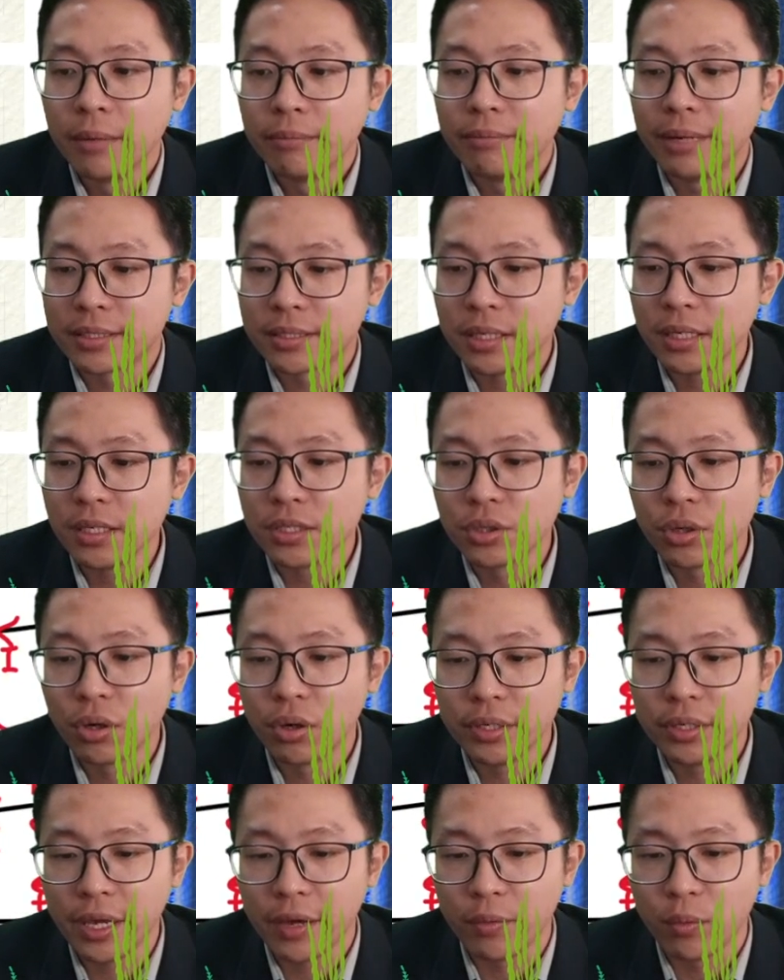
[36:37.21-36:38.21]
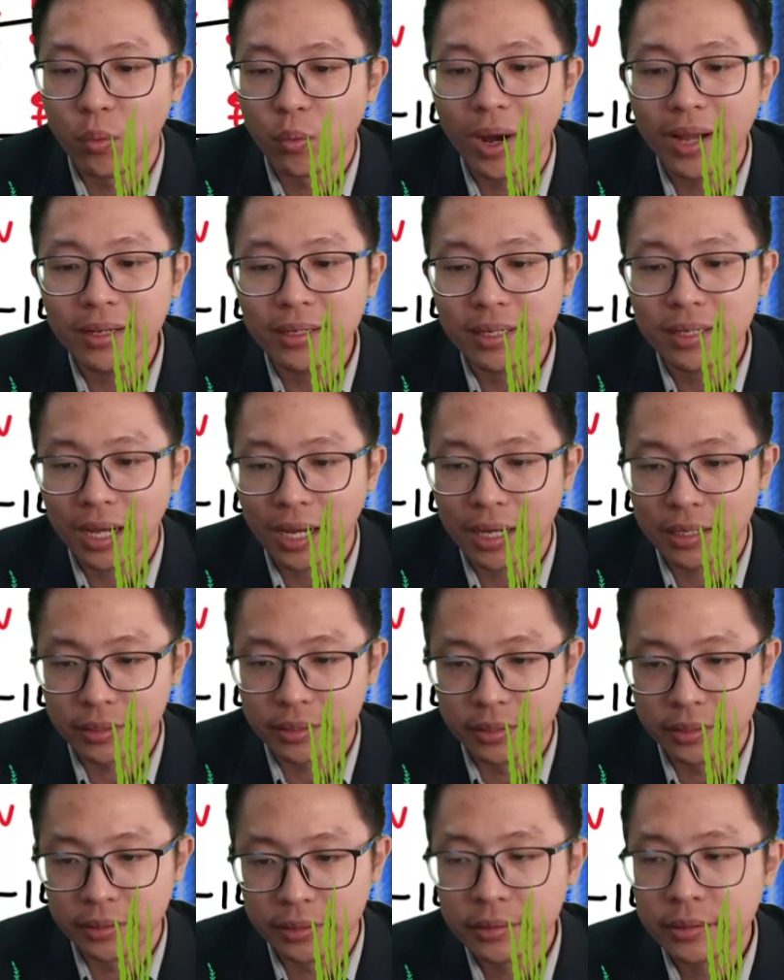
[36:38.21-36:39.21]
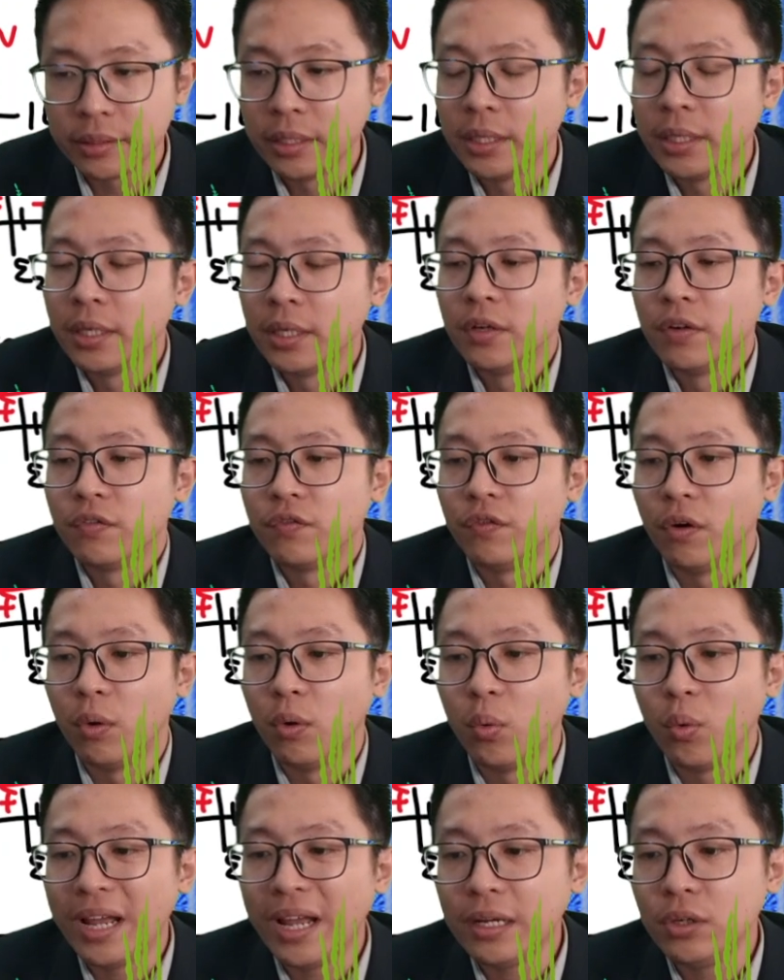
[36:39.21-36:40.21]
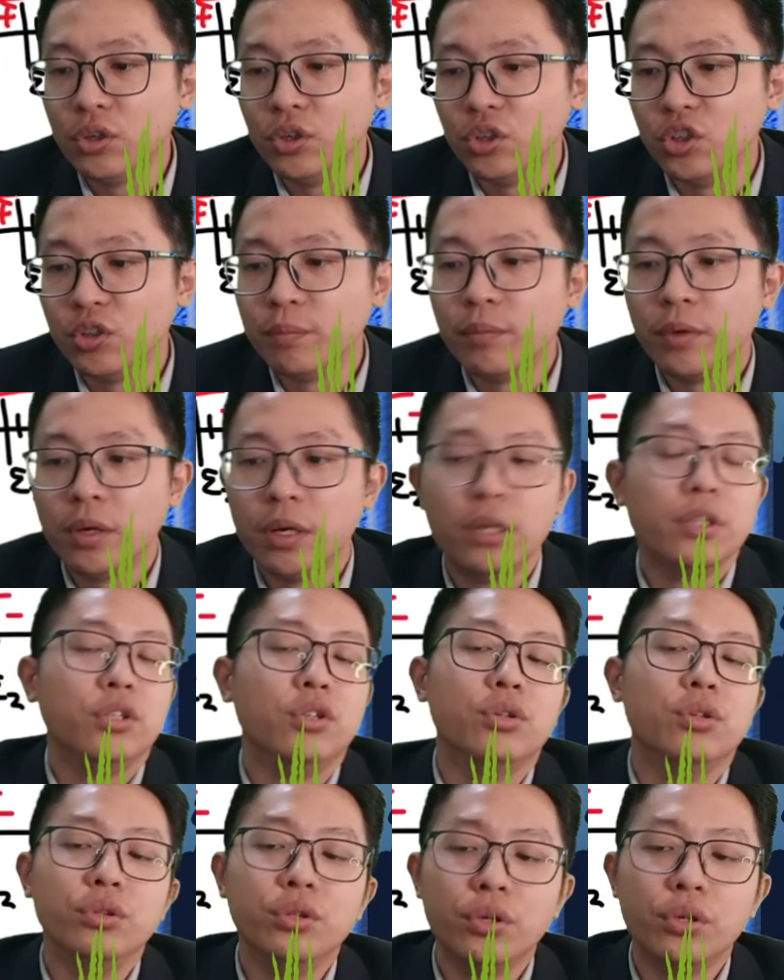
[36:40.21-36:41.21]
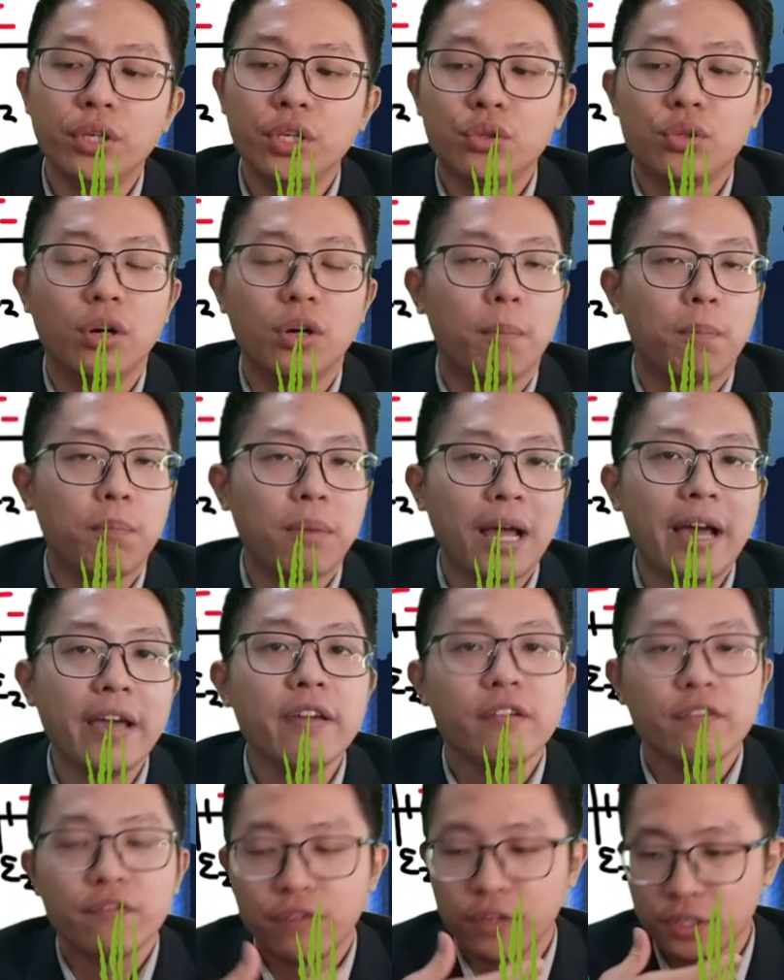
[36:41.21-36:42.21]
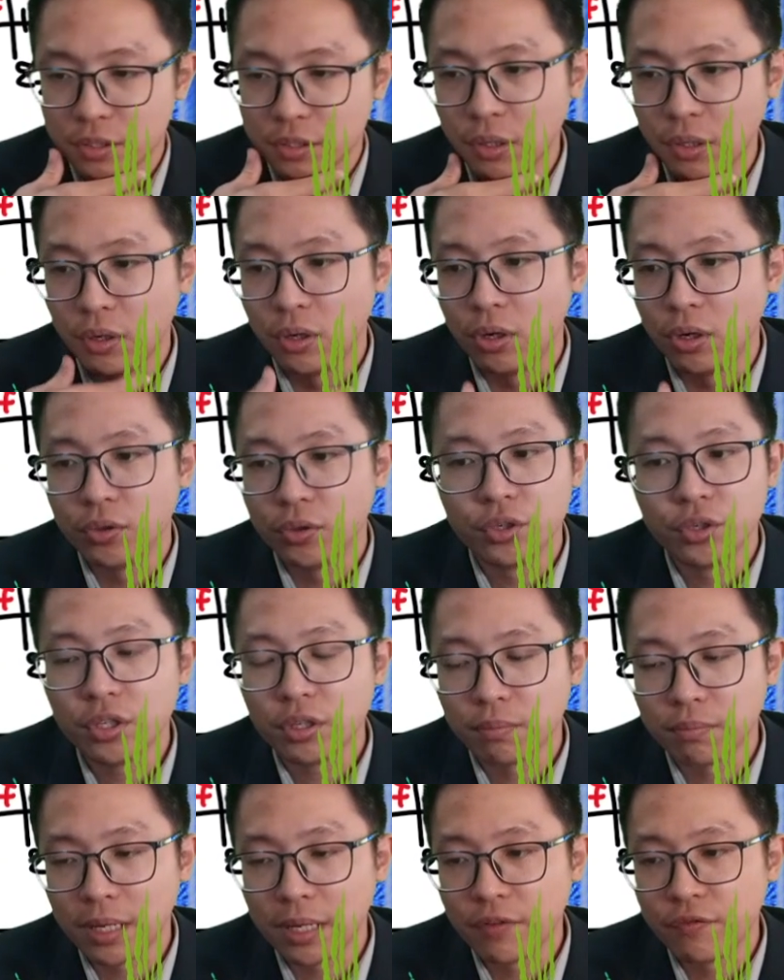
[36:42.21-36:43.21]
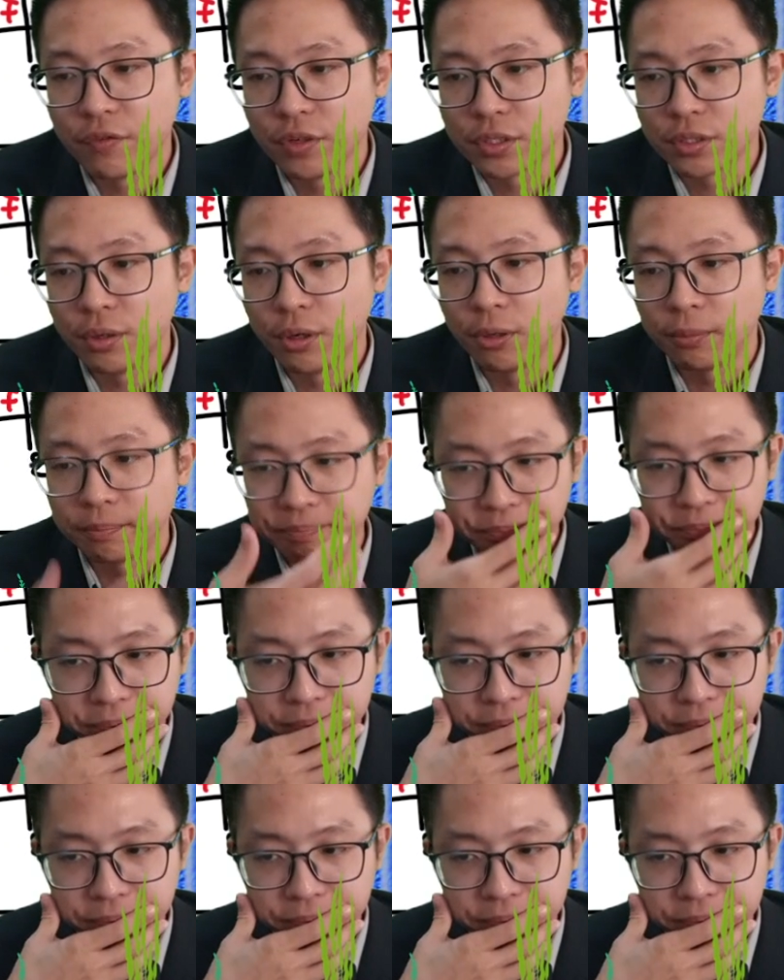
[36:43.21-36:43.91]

But since you only have one current for one loop, you no need to apply first law. No need to apply first law.